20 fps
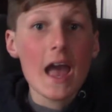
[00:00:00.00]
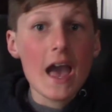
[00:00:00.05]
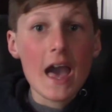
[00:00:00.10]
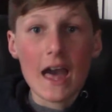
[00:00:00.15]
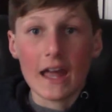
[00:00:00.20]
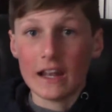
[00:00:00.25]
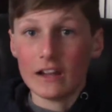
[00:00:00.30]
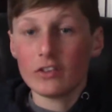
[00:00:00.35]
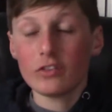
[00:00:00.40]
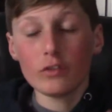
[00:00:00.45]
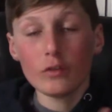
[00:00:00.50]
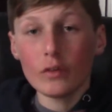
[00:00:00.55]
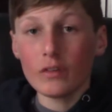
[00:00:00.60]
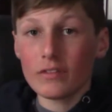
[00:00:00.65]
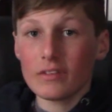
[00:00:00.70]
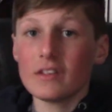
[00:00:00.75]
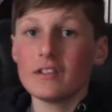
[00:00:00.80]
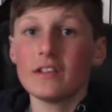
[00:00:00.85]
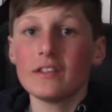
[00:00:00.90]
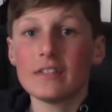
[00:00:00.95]
and as soon
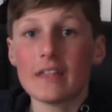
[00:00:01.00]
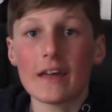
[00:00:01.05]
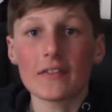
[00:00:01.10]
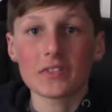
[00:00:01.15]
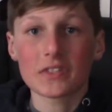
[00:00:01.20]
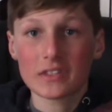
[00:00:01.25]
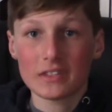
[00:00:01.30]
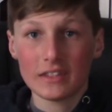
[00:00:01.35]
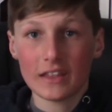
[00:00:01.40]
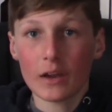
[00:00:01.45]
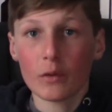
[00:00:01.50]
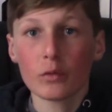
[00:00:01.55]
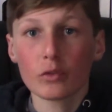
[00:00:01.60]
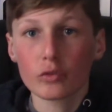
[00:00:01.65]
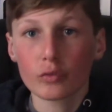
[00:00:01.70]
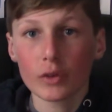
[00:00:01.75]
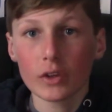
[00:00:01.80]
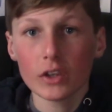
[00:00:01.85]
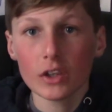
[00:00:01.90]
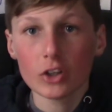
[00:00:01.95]
as he did that, there
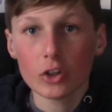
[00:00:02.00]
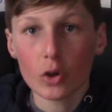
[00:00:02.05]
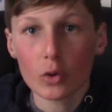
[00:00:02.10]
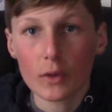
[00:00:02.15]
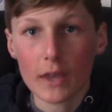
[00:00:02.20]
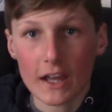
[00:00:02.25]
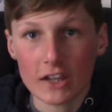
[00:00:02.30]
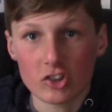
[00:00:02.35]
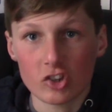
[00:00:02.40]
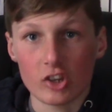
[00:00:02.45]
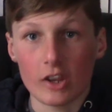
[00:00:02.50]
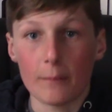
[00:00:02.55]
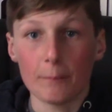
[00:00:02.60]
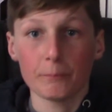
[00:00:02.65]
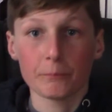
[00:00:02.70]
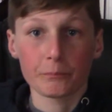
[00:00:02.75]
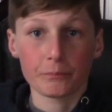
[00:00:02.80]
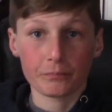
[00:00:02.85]
was really no catching him.